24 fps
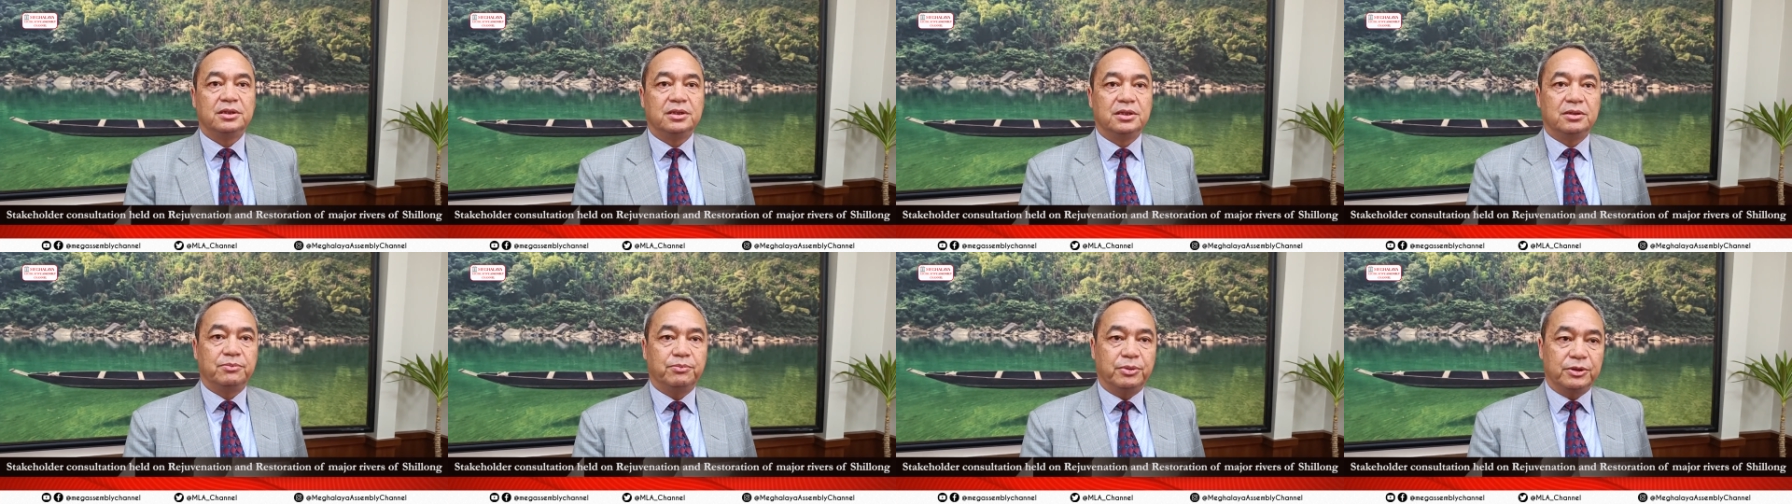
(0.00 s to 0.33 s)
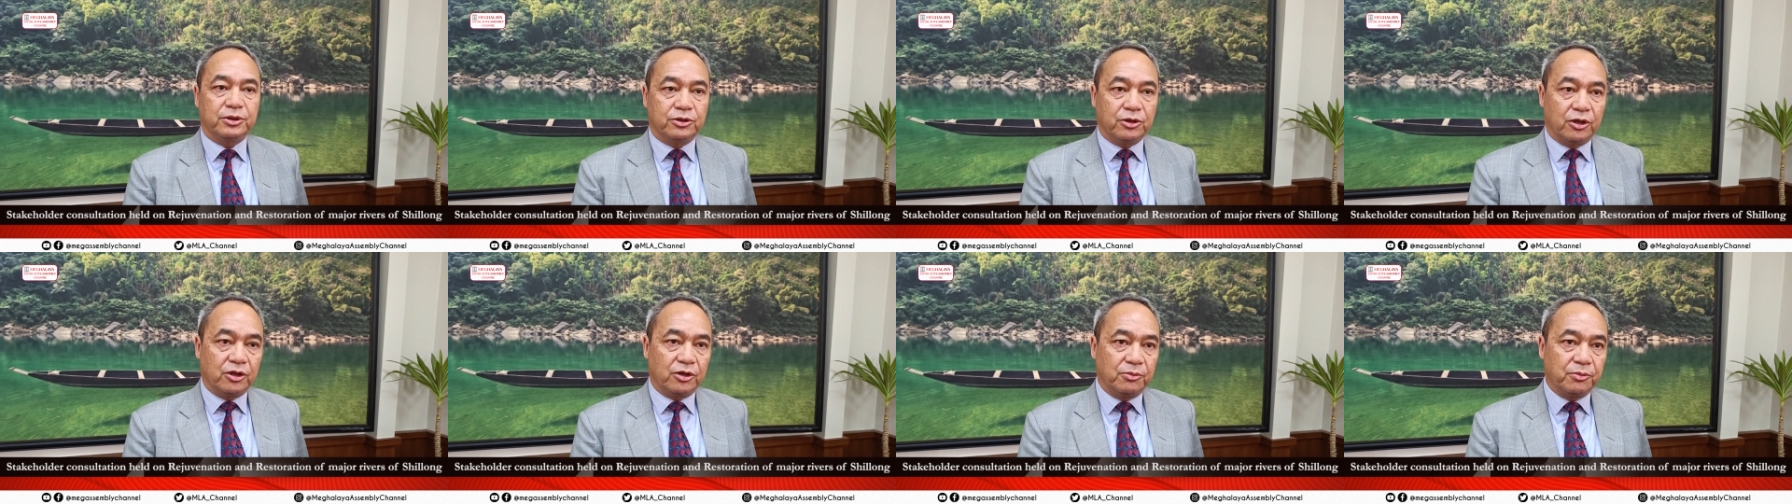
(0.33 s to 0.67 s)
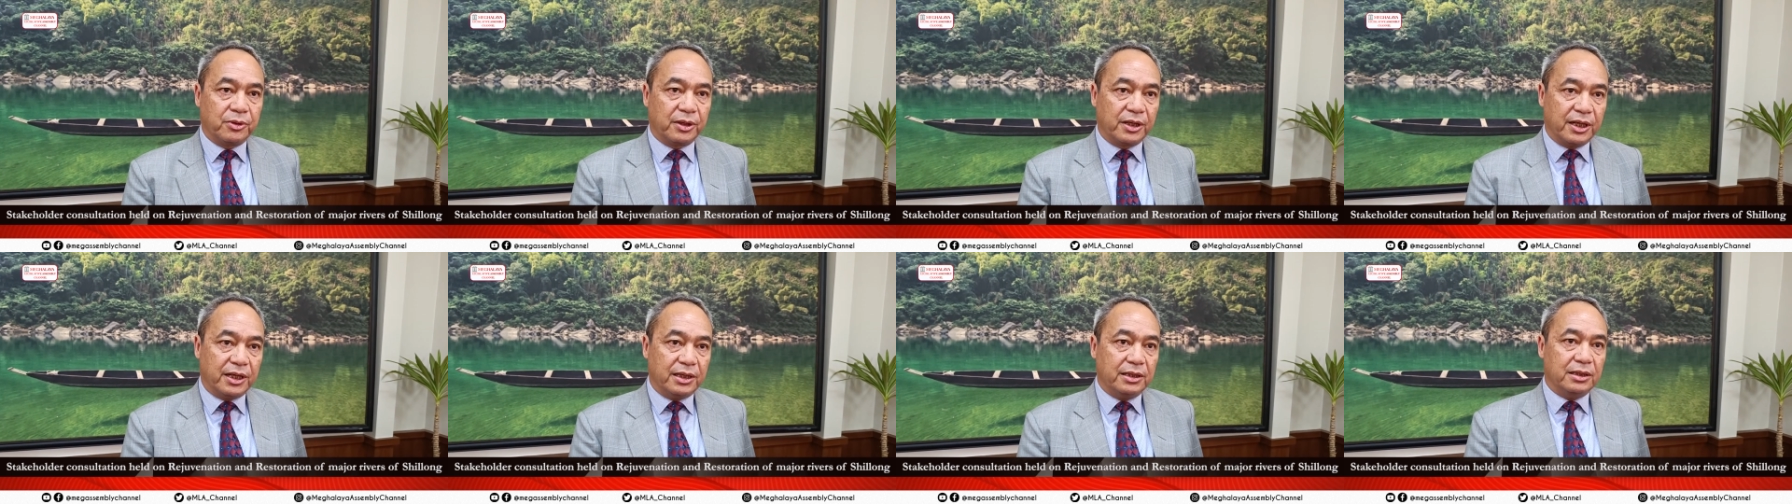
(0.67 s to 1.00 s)
Panthoram
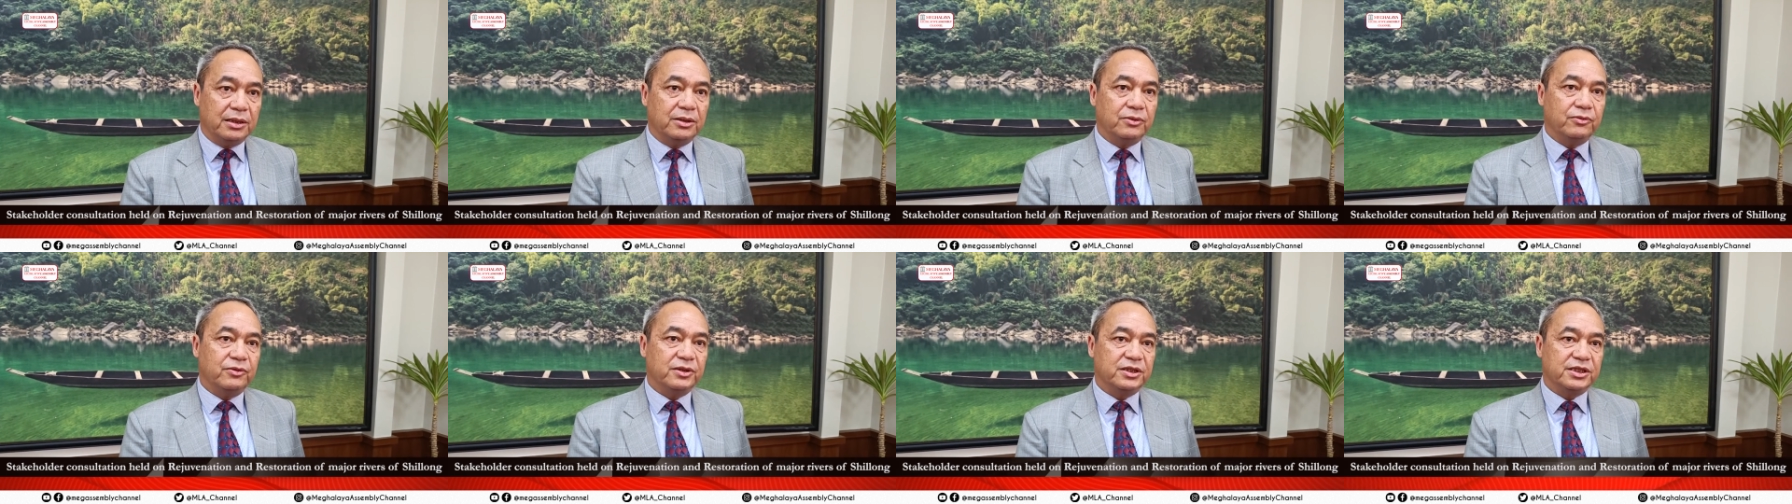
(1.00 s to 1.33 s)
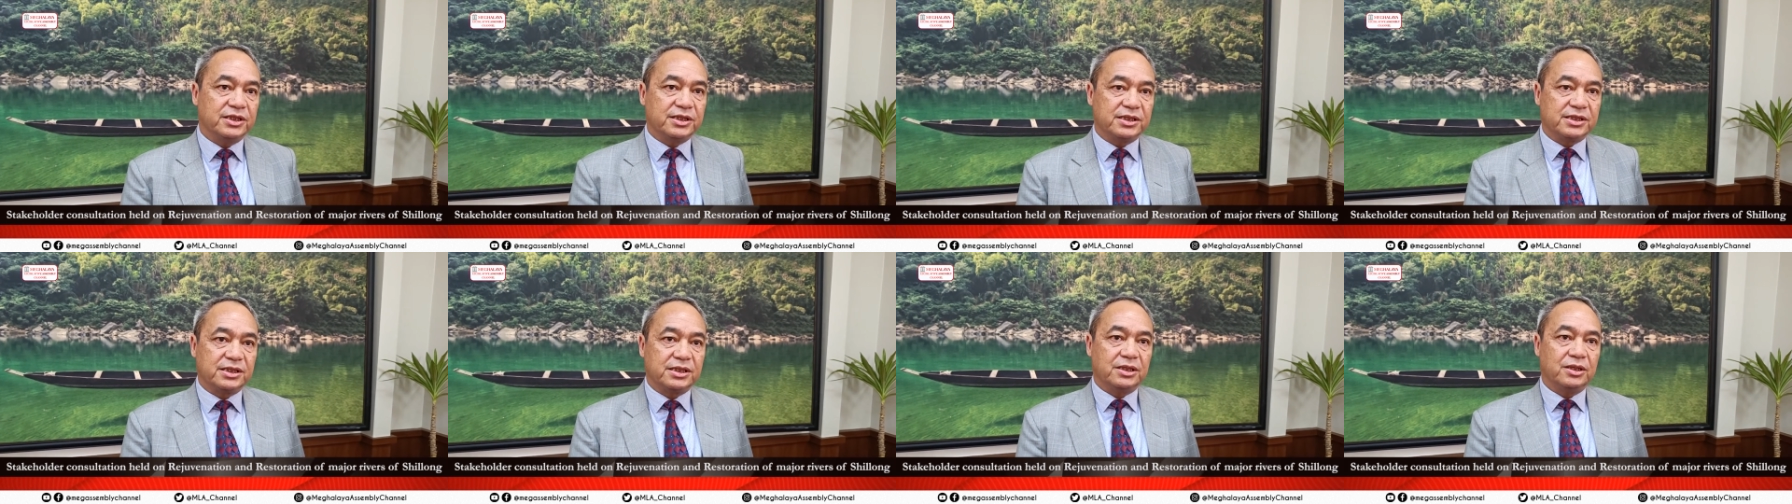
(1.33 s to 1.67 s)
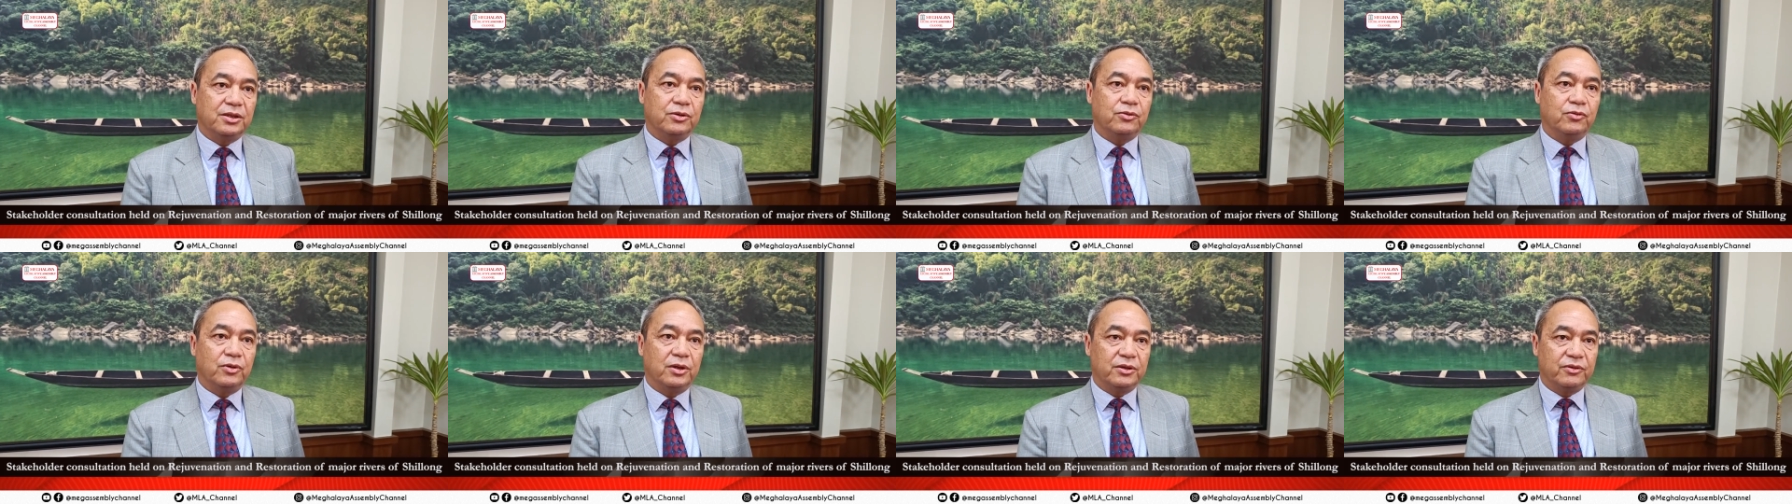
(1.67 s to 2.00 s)
which is uh,
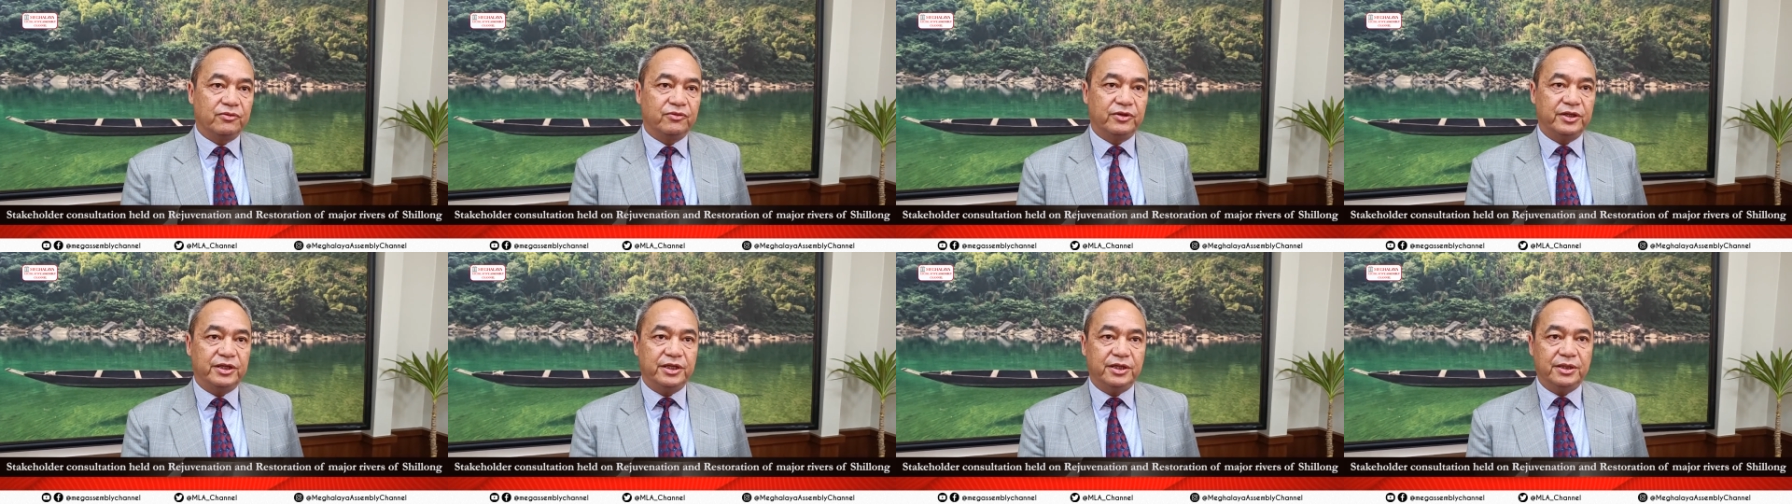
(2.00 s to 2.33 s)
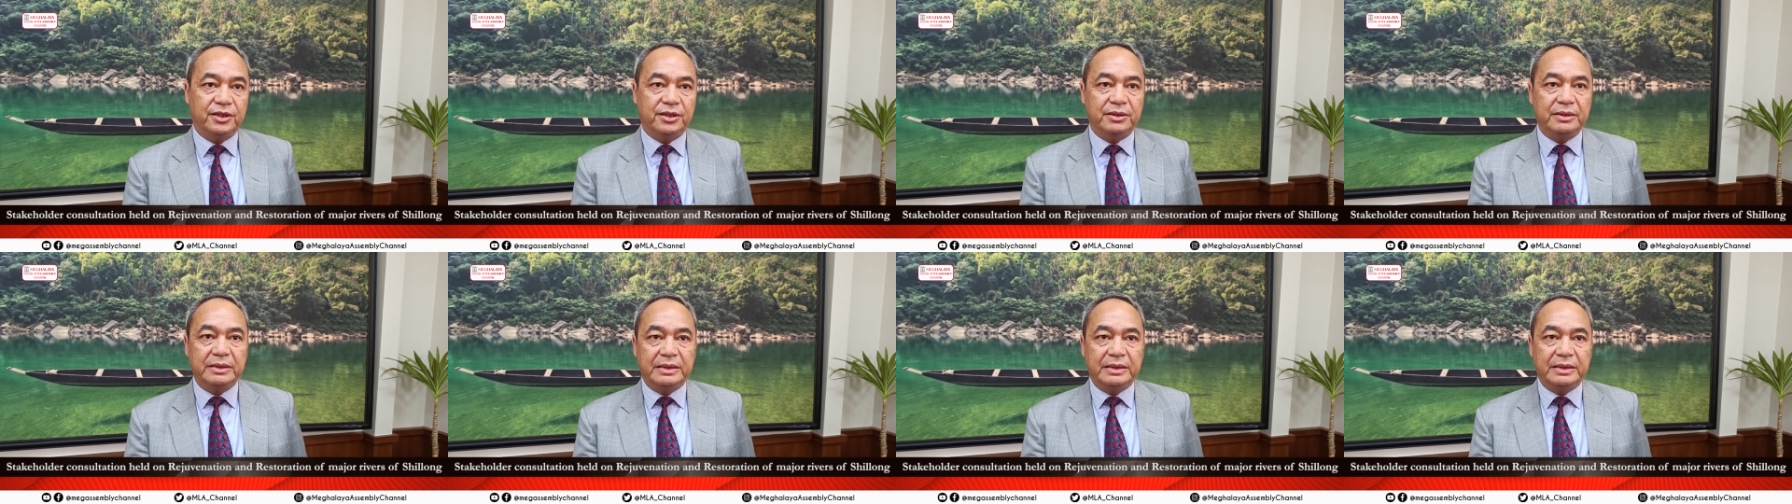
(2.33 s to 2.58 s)
one of the